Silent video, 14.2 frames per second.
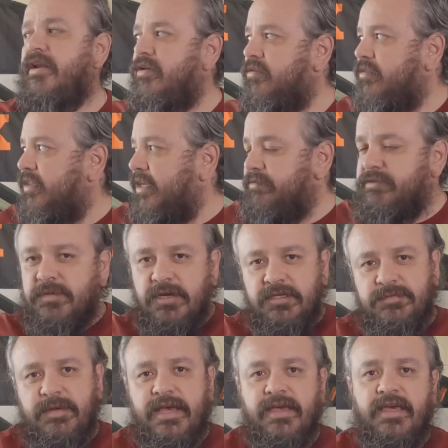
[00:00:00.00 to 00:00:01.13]
I know leaf
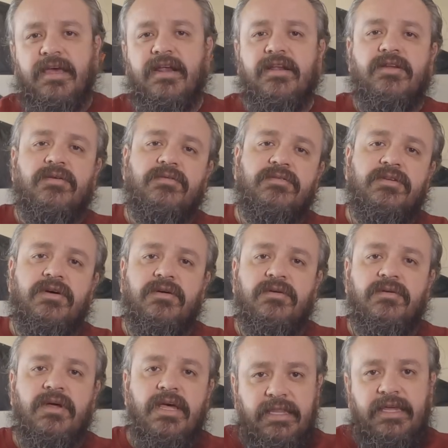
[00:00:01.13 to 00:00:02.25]
sprung's back in, I don't
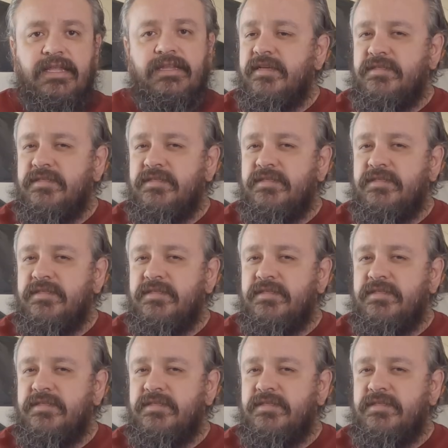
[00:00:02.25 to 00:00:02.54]
know link.